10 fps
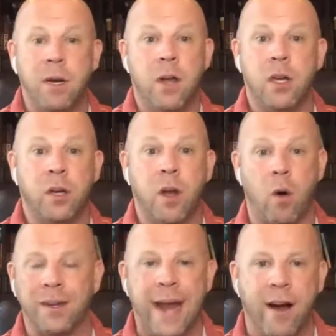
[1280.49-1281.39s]
No, you
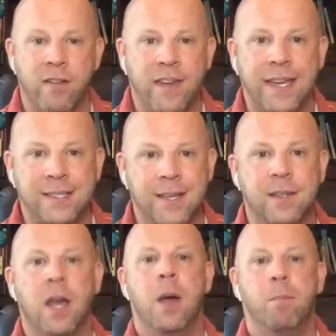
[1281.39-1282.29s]
don't. Gary Vee says
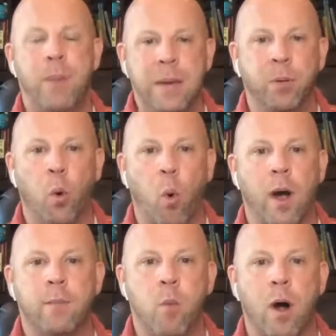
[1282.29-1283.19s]
people are
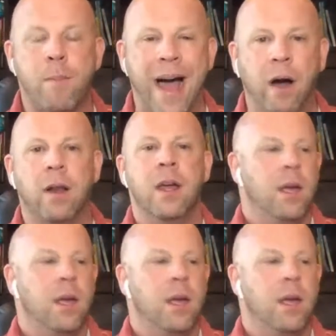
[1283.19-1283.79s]
worried more about